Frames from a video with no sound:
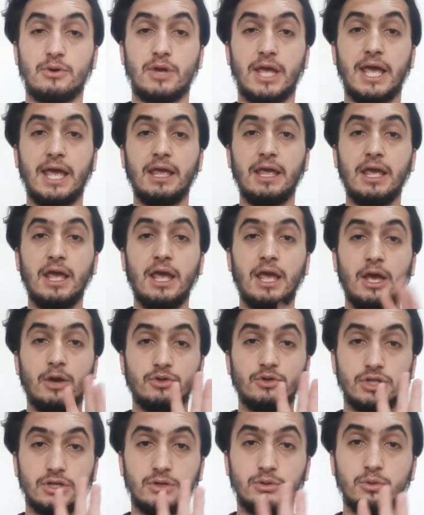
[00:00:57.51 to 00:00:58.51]
okay,
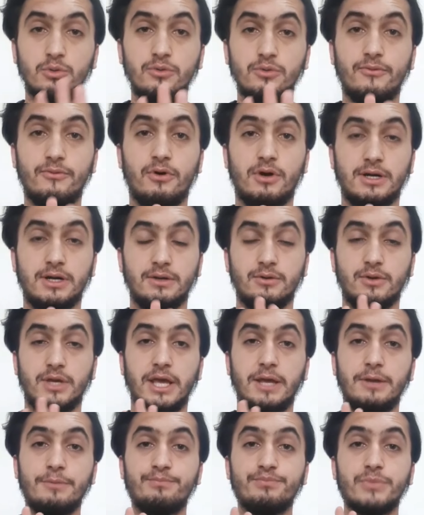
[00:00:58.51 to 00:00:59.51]
which include four,
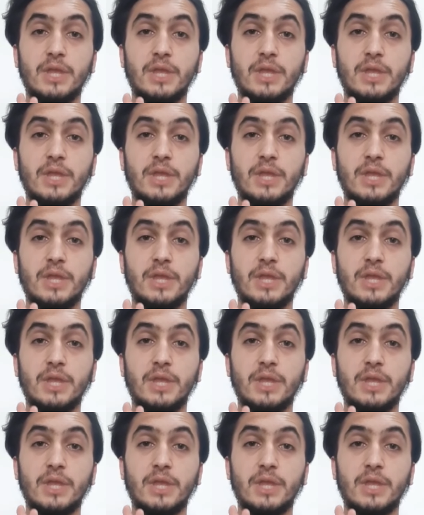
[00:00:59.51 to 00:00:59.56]
okay,